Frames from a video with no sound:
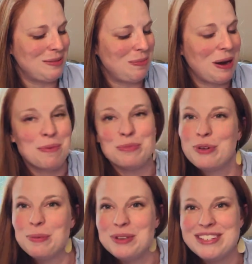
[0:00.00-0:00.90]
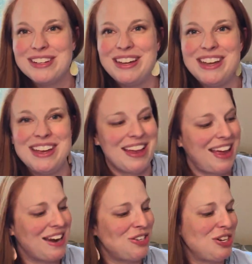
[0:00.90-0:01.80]
but I'm from Kentucky and
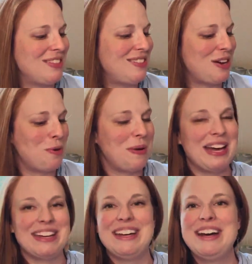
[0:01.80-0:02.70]
had a chance to go back